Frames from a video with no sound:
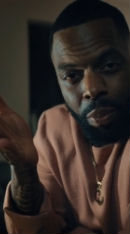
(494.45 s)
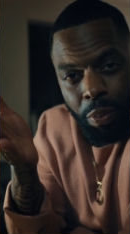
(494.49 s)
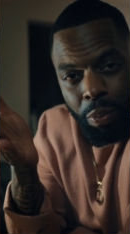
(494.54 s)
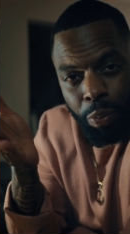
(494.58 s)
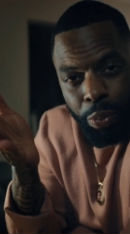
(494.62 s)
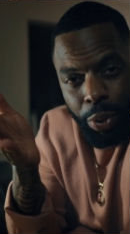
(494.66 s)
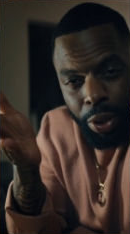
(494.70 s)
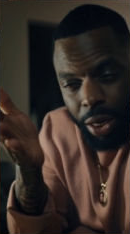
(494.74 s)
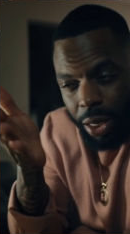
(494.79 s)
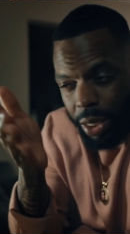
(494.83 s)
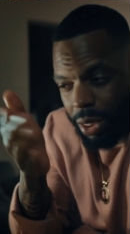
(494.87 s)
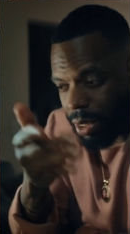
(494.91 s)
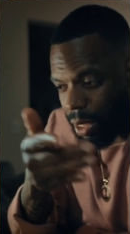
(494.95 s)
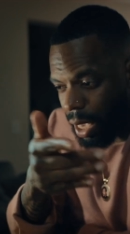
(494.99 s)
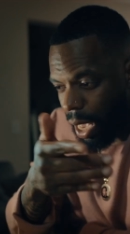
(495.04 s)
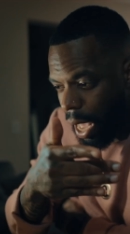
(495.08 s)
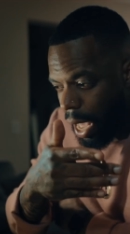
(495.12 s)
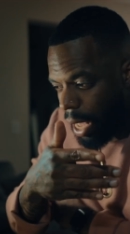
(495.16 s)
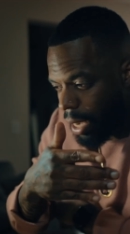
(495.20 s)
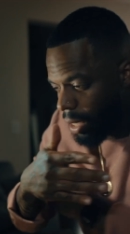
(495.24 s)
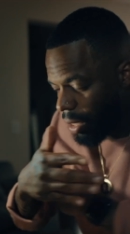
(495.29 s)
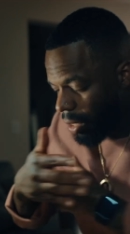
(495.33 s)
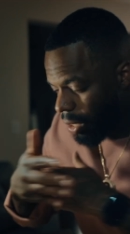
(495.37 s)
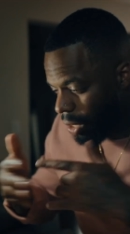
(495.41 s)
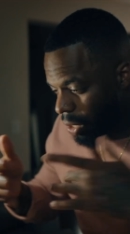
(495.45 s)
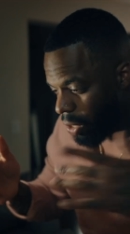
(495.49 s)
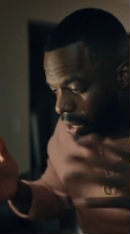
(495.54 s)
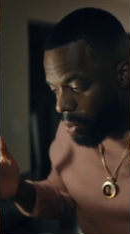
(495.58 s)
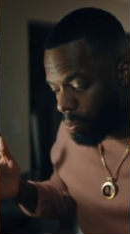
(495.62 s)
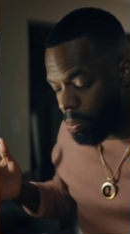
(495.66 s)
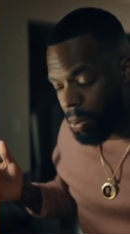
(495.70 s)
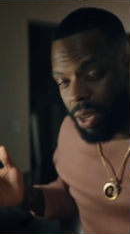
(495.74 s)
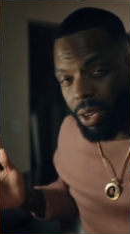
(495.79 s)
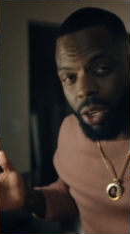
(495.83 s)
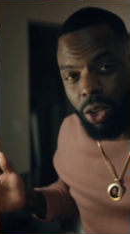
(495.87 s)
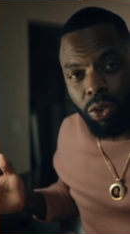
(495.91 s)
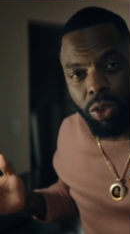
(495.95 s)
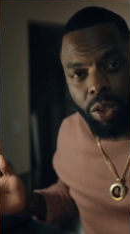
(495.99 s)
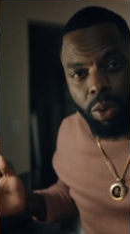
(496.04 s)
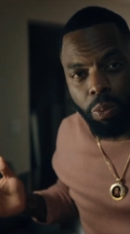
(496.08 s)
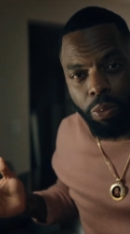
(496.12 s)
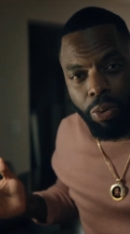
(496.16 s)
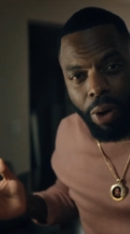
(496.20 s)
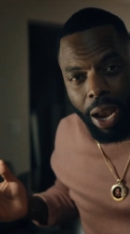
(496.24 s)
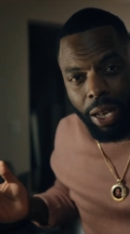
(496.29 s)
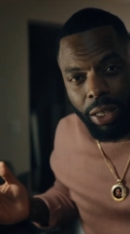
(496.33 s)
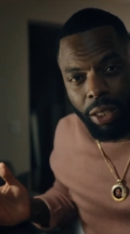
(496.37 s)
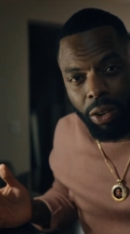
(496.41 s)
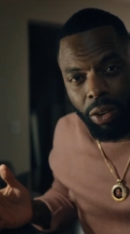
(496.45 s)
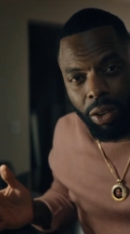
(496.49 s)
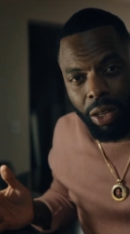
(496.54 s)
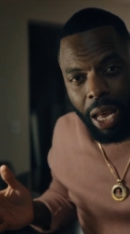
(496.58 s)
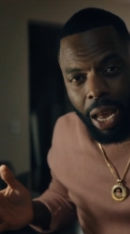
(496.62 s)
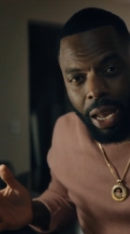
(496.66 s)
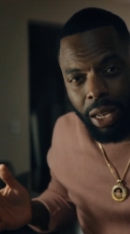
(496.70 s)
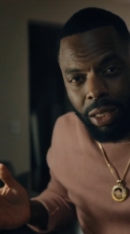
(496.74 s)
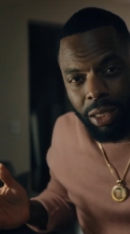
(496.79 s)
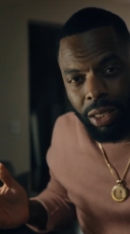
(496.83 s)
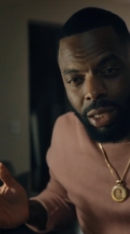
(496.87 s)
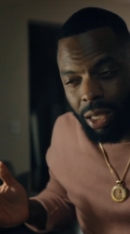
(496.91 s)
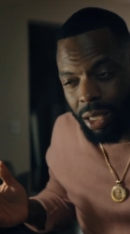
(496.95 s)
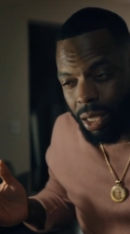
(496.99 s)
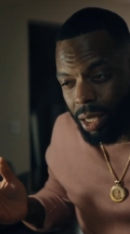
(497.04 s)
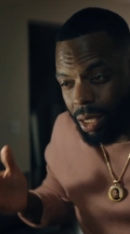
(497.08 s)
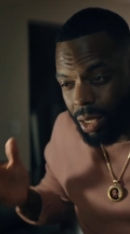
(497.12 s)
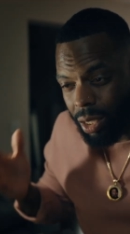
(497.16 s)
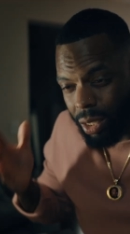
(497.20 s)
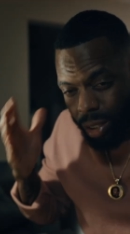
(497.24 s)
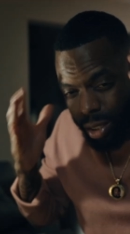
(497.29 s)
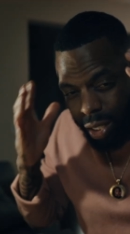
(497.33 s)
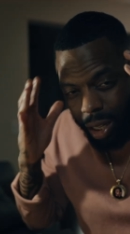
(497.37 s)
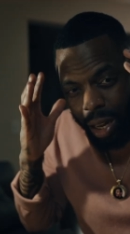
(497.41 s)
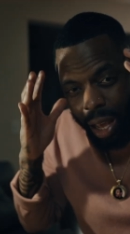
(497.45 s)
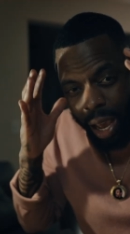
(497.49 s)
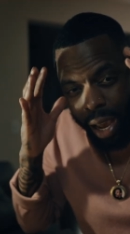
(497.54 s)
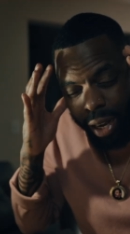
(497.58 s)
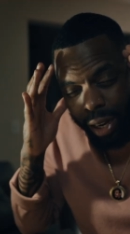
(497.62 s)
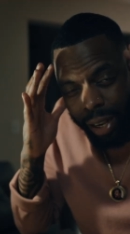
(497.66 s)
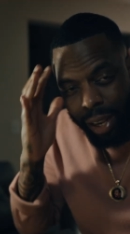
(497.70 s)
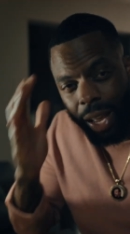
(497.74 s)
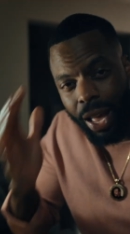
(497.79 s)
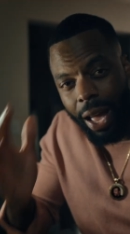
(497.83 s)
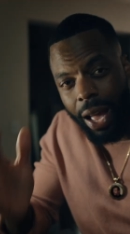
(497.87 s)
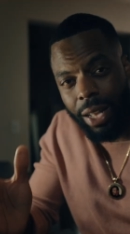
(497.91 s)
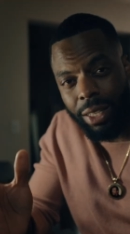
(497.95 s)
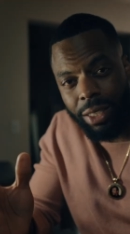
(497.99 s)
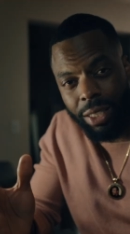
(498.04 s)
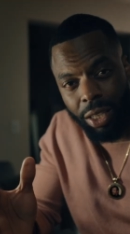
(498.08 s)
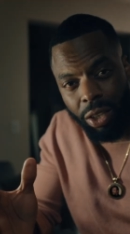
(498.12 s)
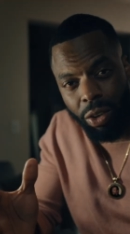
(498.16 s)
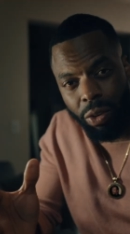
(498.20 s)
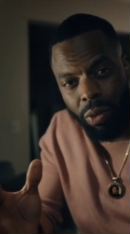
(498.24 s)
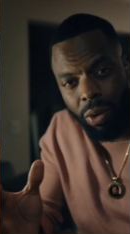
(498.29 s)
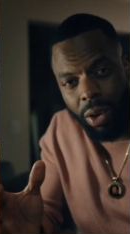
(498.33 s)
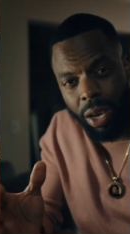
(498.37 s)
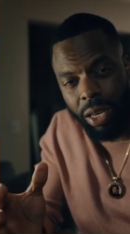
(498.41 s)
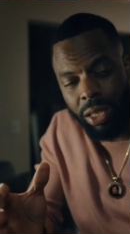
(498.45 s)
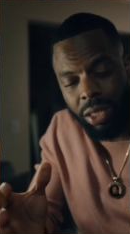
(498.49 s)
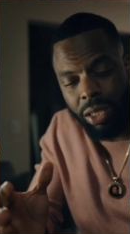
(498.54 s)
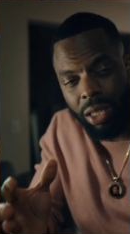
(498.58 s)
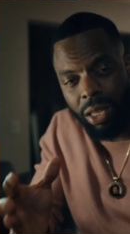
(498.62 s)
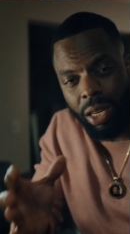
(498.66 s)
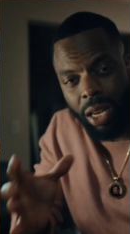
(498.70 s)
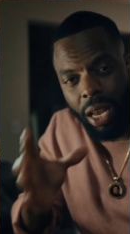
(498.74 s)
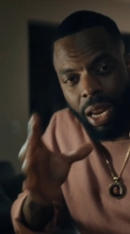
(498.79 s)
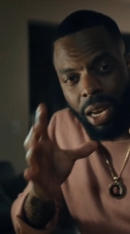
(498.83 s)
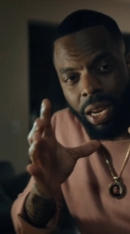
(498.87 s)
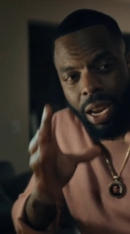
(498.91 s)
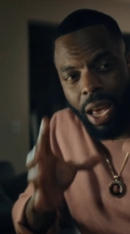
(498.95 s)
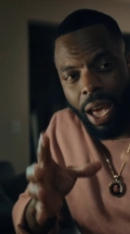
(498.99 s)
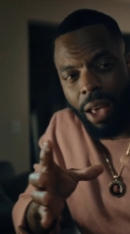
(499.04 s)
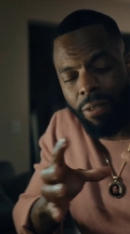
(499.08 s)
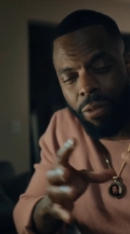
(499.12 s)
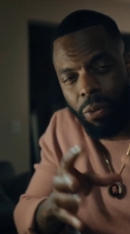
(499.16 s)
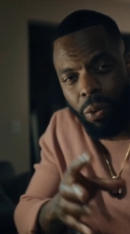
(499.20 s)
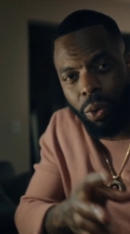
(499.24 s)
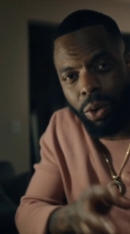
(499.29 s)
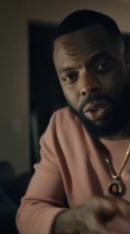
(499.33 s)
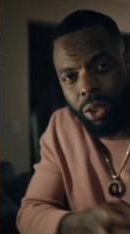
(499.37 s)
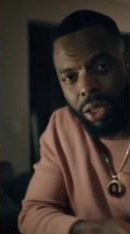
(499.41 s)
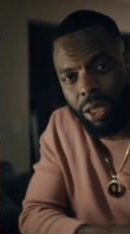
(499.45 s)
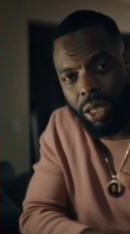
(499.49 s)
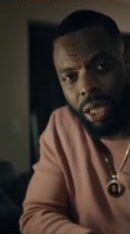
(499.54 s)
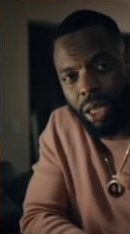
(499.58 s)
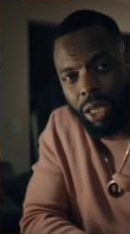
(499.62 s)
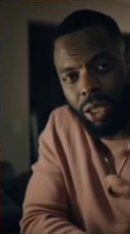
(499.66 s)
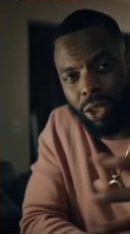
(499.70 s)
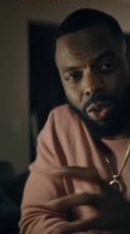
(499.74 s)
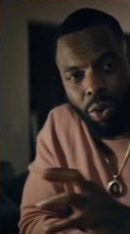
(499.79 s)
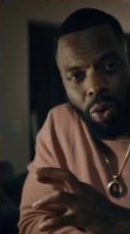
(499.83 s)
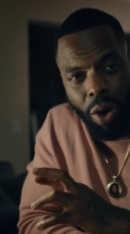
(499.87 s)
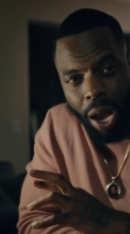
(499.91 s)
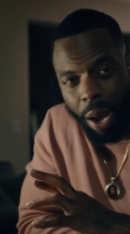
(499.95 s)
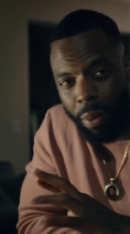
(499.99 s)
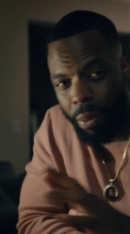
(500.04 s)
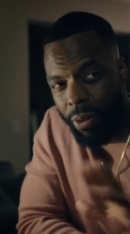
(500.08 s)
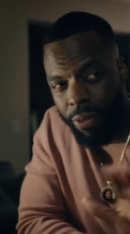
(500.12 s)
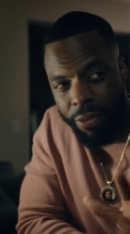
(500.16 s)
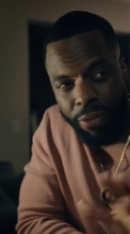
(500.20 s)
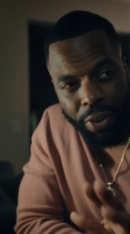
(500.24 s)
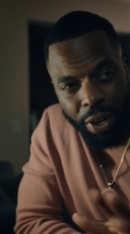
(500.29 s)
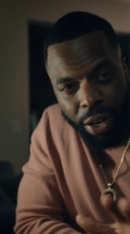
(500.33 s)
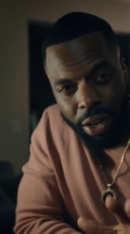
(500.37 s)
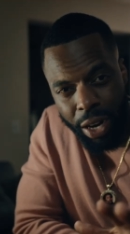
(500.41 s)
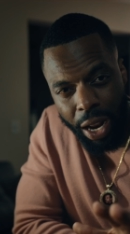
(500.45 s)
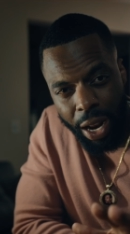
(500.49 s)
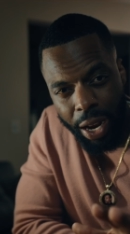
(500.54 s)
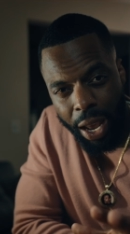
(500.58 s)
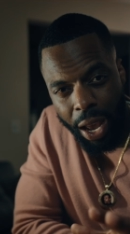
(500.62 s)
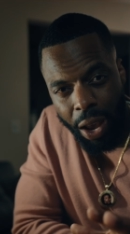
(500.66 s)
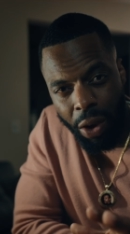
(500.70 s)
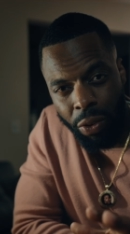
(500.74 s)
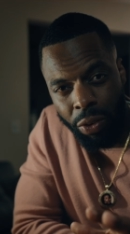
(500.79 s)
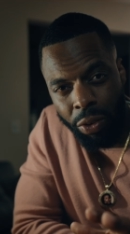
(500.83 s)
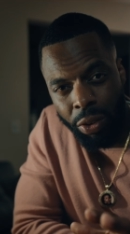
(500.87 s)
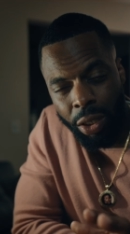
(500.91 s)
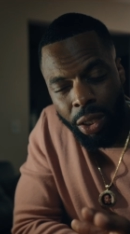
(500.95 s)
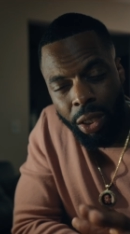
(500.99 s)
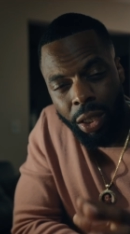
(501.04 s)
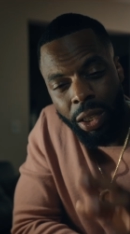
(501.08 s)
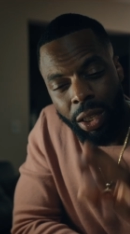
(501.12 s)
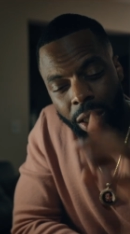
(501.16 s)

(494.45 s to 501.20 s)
Because I've been using practical lights to light content creation and not for a scene. So I'm gonna figure that out.